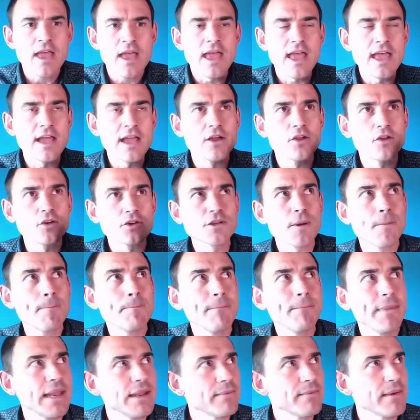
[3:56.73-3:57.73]
it can also
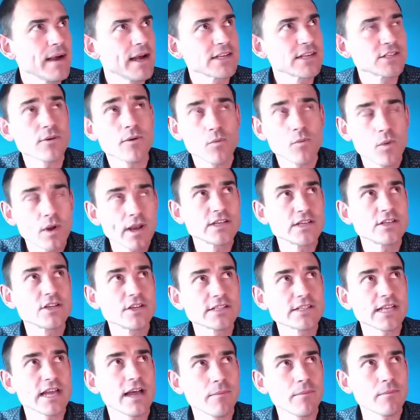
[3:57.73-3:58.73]
minimize, so what it does
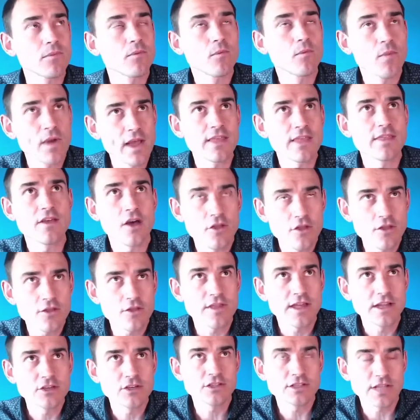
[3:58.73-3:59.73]
help with, other
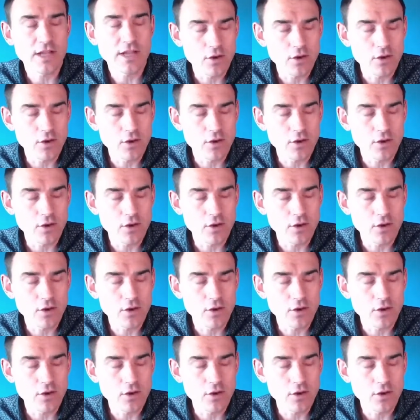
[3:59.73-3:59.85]
than just like